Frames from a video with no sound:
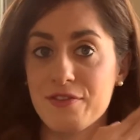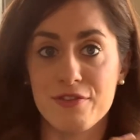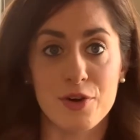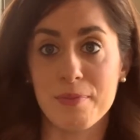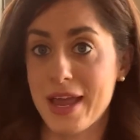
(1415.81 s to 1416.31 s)

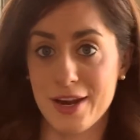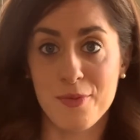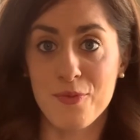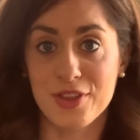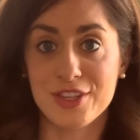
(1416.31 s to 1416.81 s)

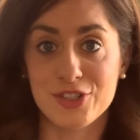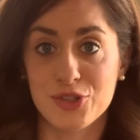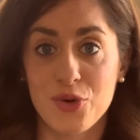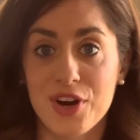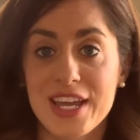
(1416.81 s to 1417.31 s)
verbatim what the
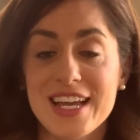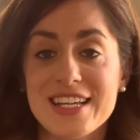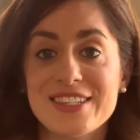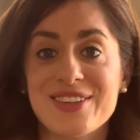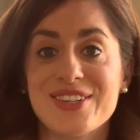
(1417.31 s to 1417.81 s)
story
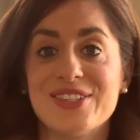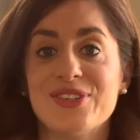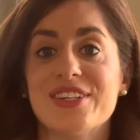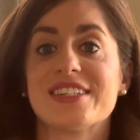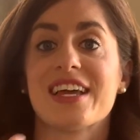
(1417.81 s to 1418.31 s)
is, so the
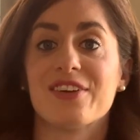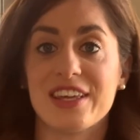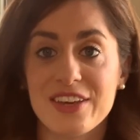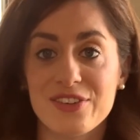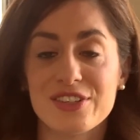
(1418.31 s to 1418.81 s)
students can
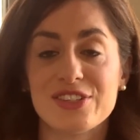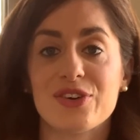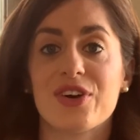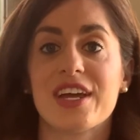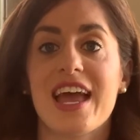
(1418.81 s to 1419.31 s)
hear the
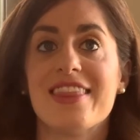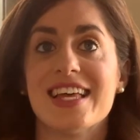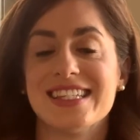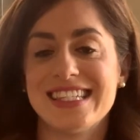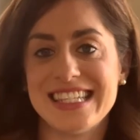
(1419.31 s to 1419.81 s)
story and
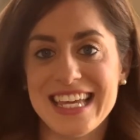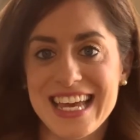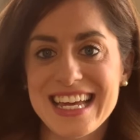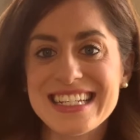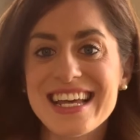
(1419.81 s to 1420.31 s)
then see
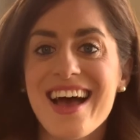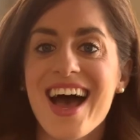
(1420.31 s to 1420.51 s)
it